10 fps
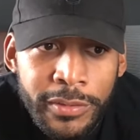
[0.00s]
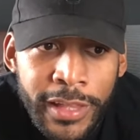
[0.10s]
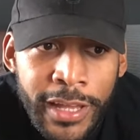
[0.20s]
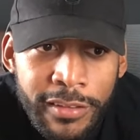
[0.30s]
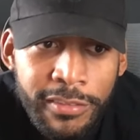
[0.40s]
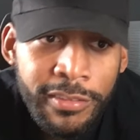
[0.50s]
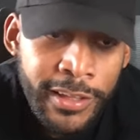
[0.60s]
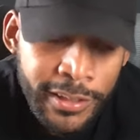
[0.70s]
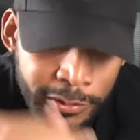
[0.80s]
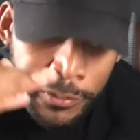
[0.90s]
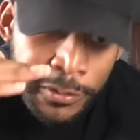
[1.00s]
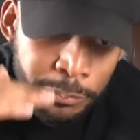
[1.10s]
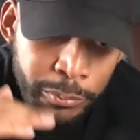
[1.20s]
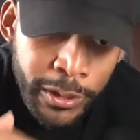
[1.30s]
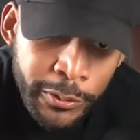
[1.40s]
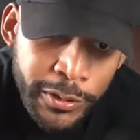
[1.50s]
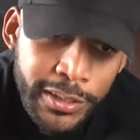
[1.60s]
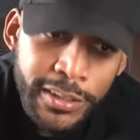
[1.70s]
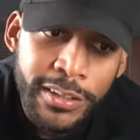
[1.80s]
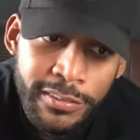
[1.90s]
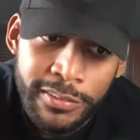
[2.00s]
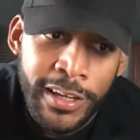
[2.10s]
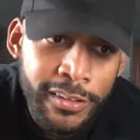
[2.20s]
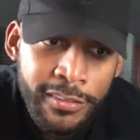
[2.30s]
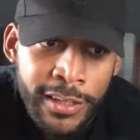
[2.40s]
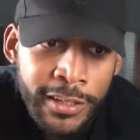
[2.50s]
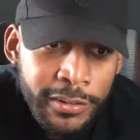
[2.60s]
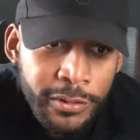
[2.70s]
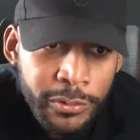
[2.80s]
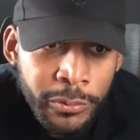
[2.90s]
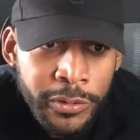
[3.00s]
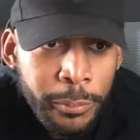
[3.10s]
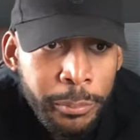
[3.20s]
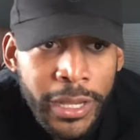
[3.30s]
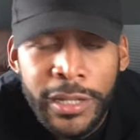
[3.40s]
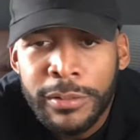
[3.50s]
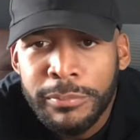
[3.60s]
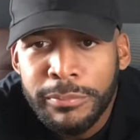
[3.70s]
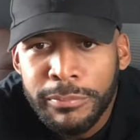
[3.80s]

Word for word: that's like on the priority list. That's like on the bottom.